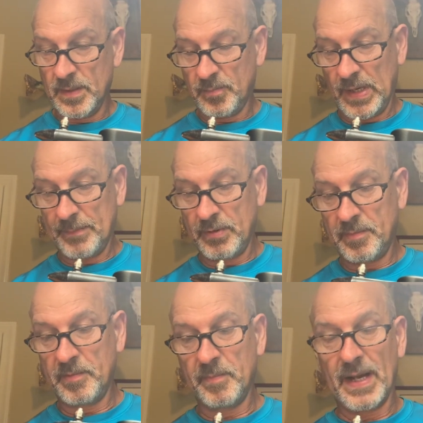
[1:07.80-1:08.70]
probably
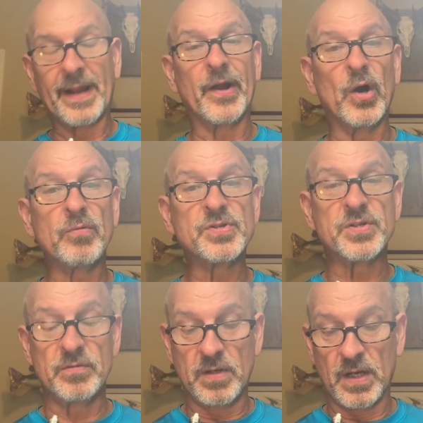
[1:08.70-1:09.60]
my
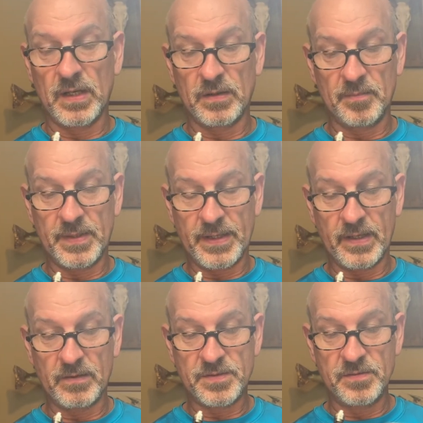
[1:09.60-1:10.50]
go-to color
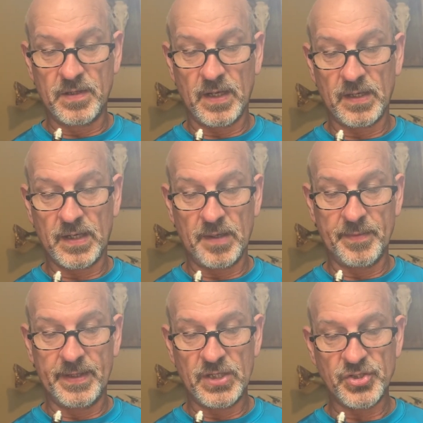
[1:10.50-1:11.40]

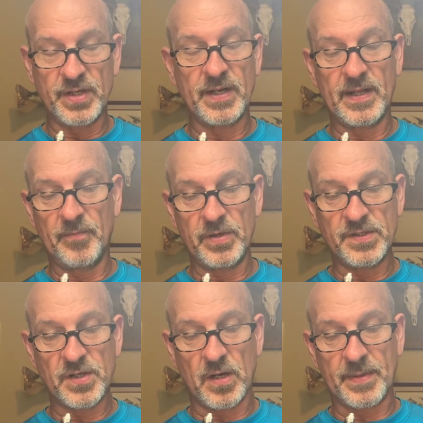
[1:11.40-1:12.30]
combination. And when you
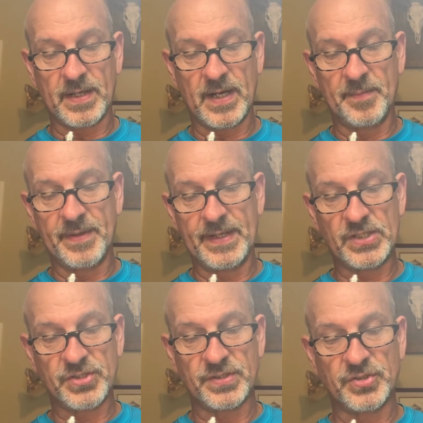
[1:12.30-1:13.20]
talk about
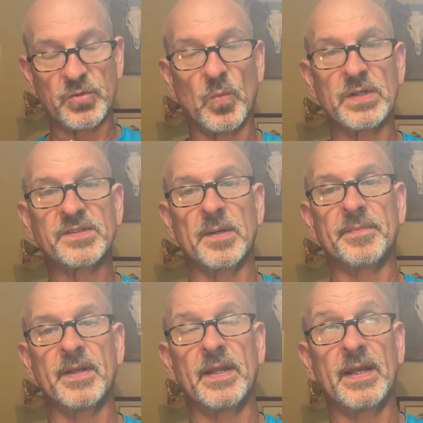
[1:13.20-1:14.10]
combinations, you want
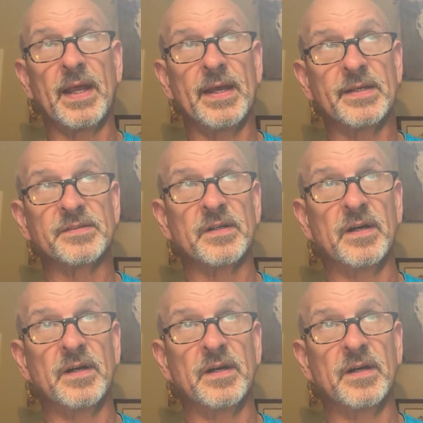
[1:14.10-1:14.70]
something that has,